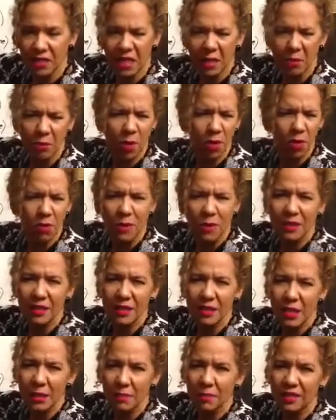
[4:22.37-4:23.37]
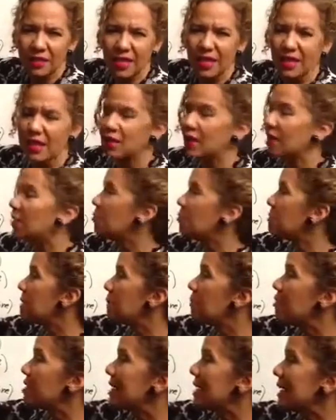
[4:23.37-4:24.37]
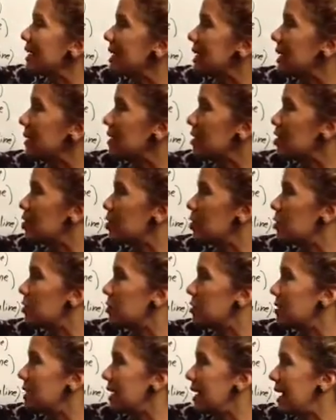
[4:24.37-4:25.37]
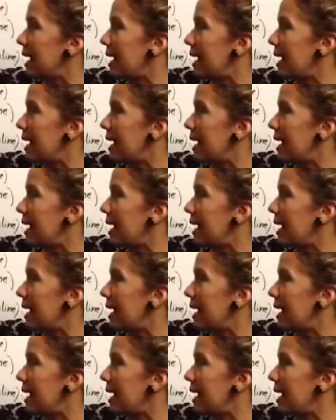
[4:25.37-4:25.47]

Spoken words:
They both mean the same thing. And again, remember that in English you use